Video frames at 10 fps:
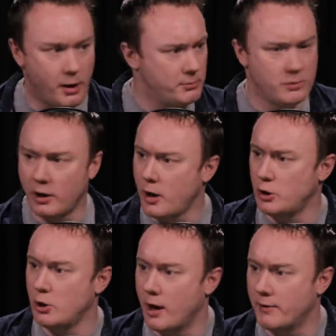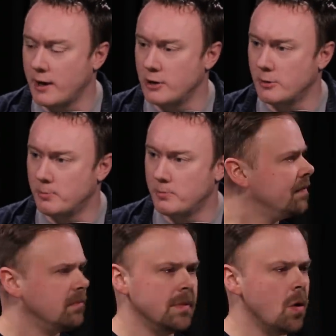I'm, i know you don't have a day job
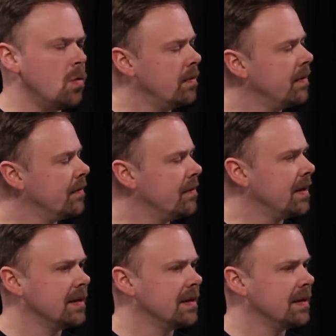no, no,